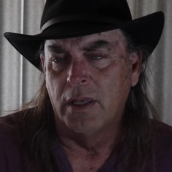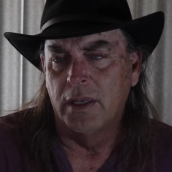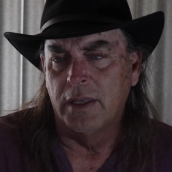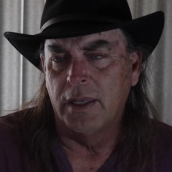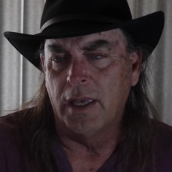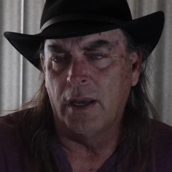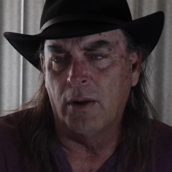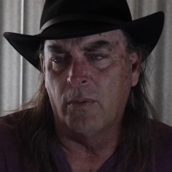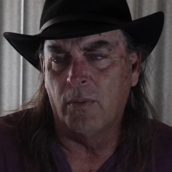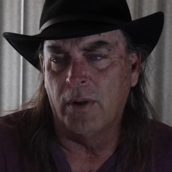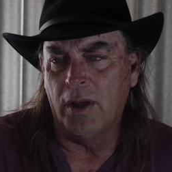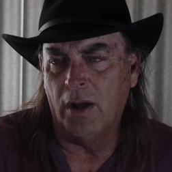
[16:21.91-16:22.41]

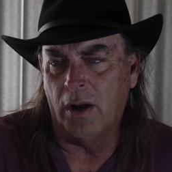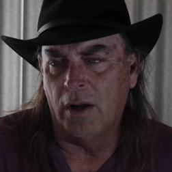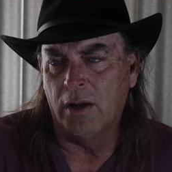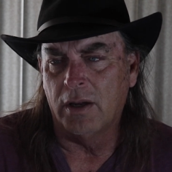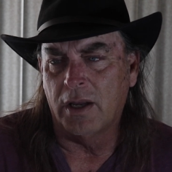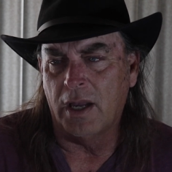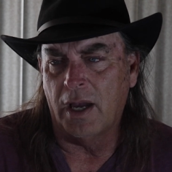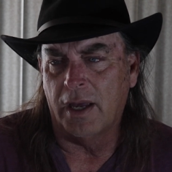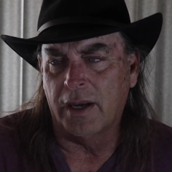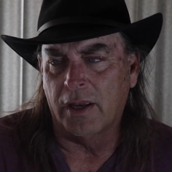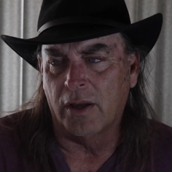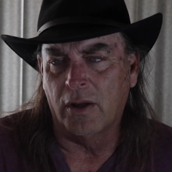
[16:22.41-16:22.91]
Yeah, we are
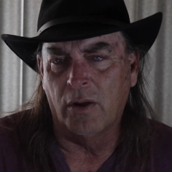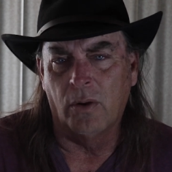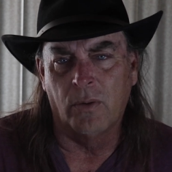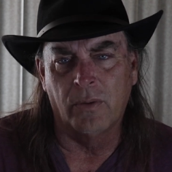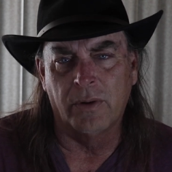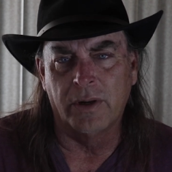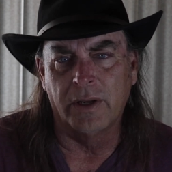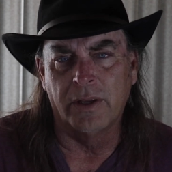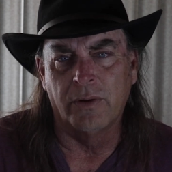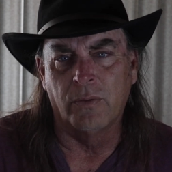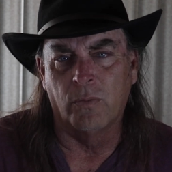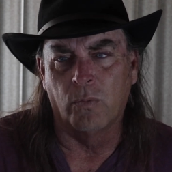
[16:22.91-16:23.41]
kind of
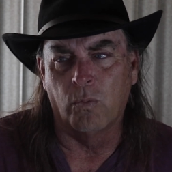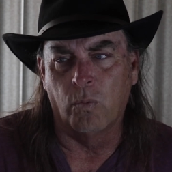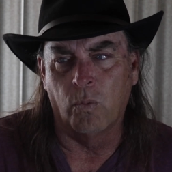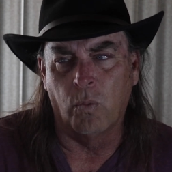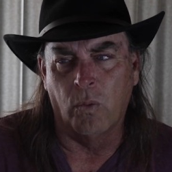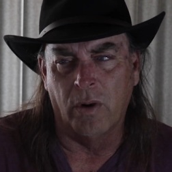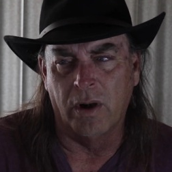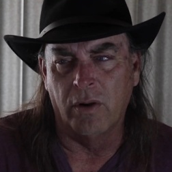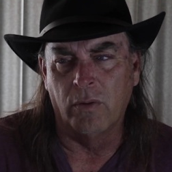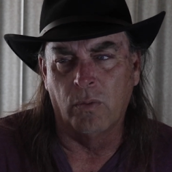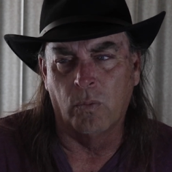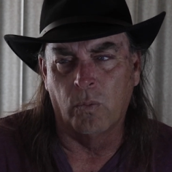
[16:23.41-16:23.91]
going in
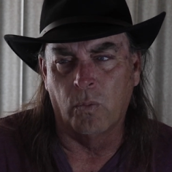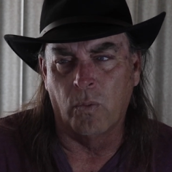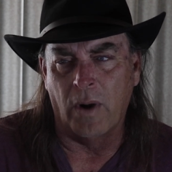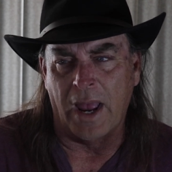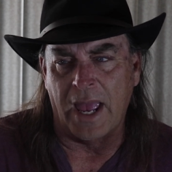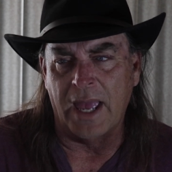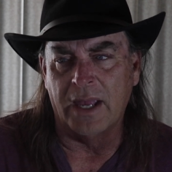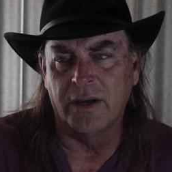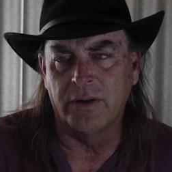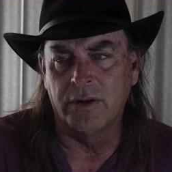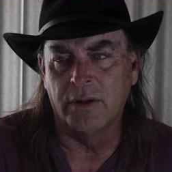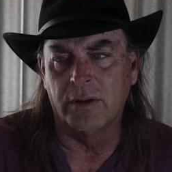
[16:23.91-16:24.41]
real
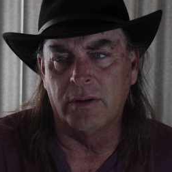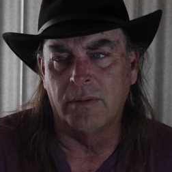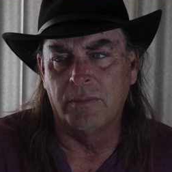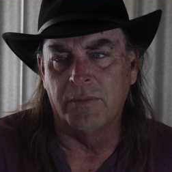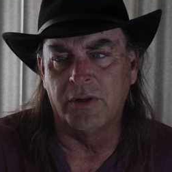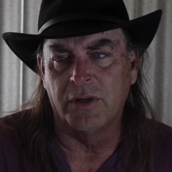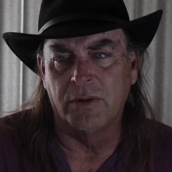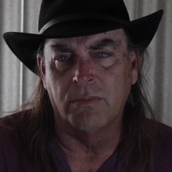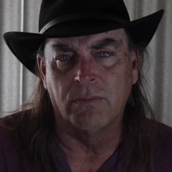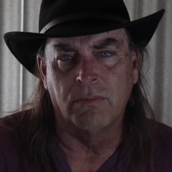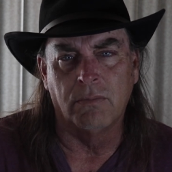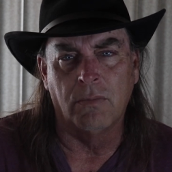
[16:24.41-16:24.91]
random,
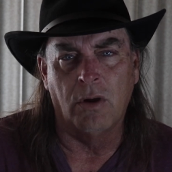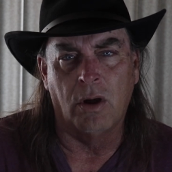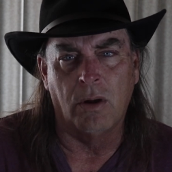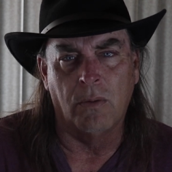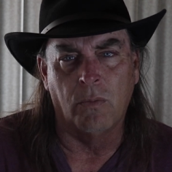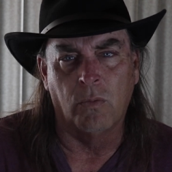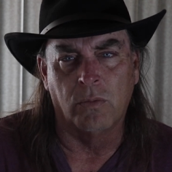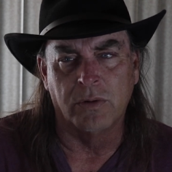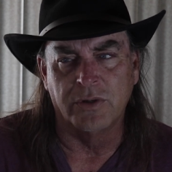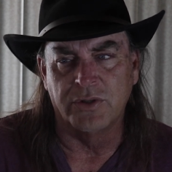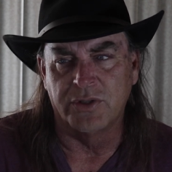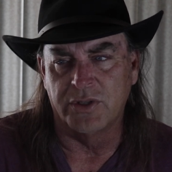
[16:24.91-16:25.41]
and
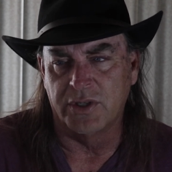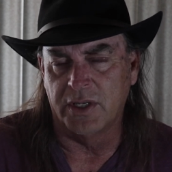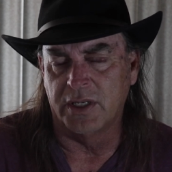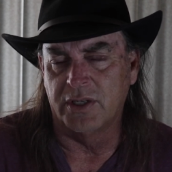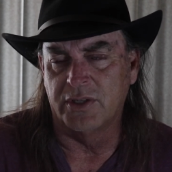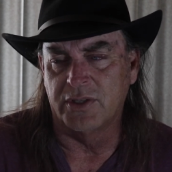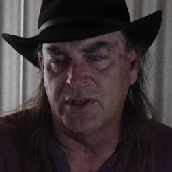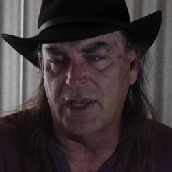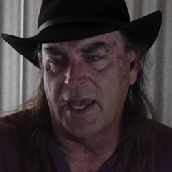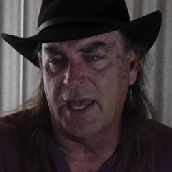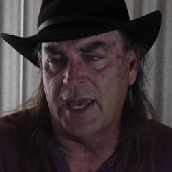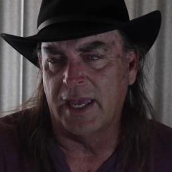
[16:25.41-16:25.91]
we're
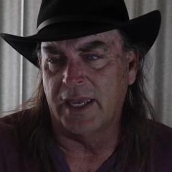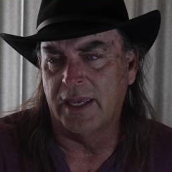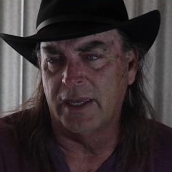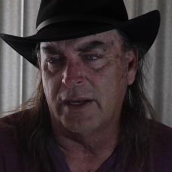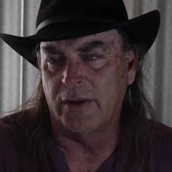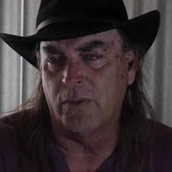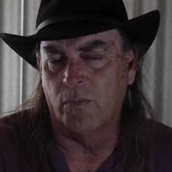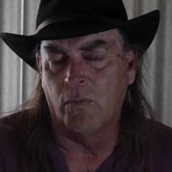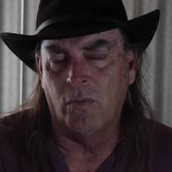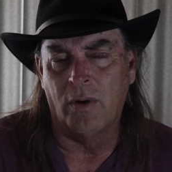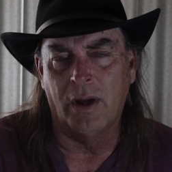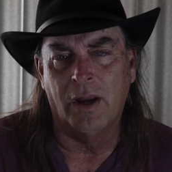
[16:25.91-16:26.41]
zigzagging,
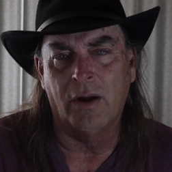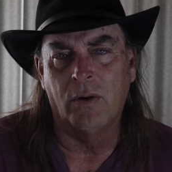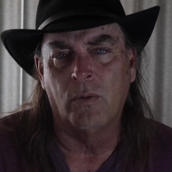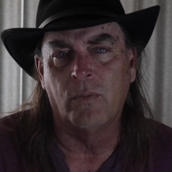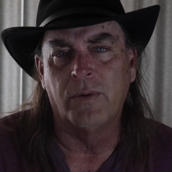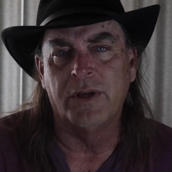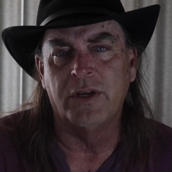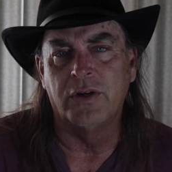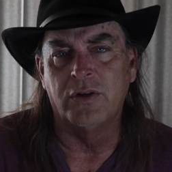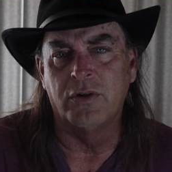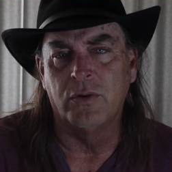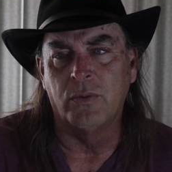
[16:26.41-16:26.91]
and why are
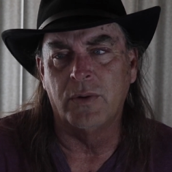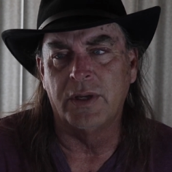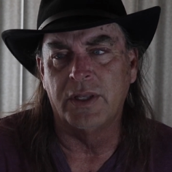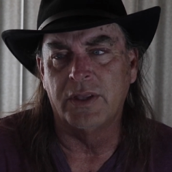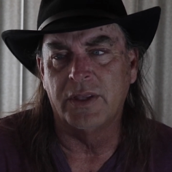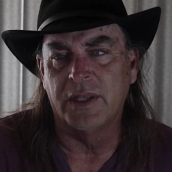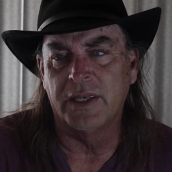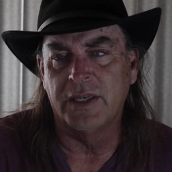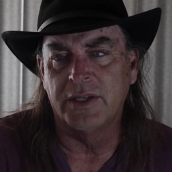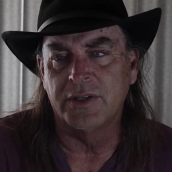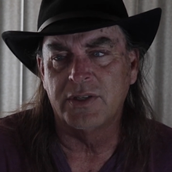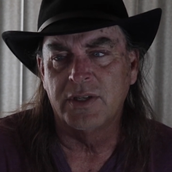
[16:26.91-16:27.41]
we
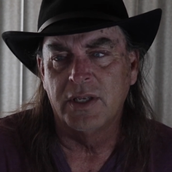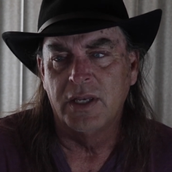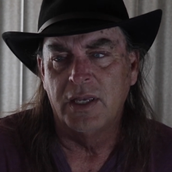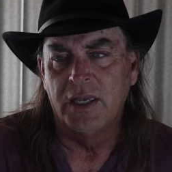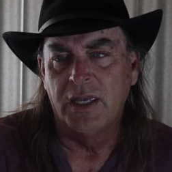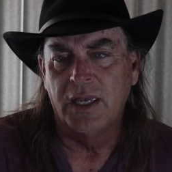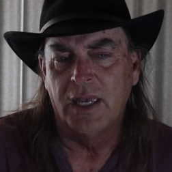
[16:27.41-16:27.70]
doing this?